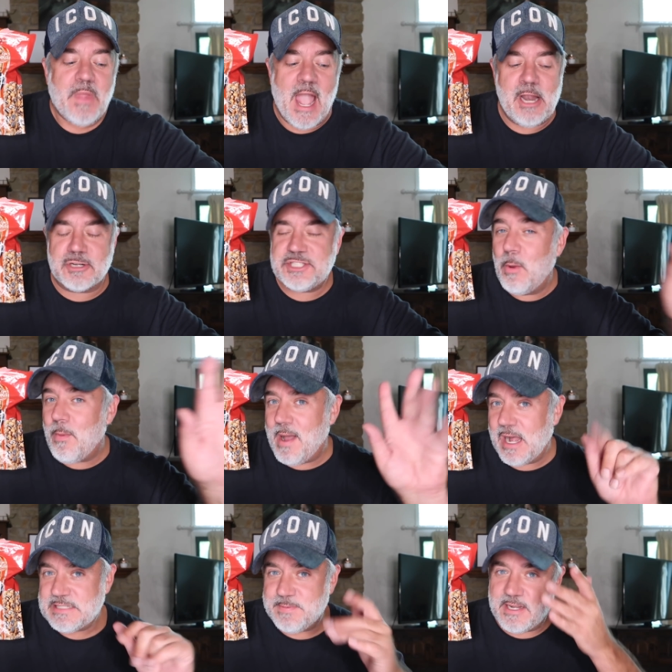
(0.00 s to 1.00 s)
I understand why
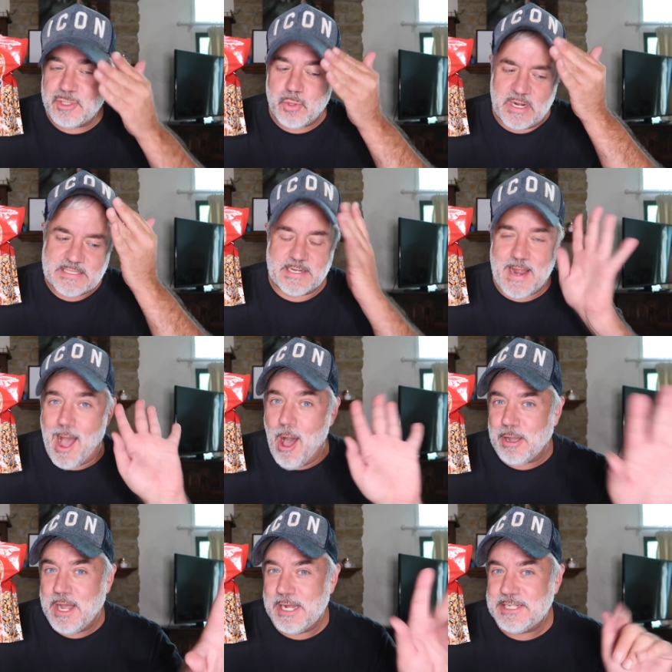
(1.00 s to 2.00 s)
my husband enjoys it now
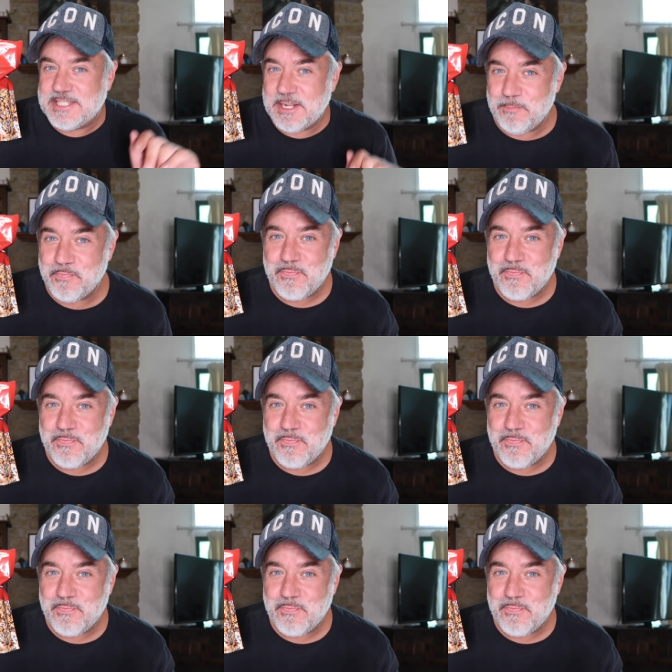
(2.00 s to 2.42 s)
because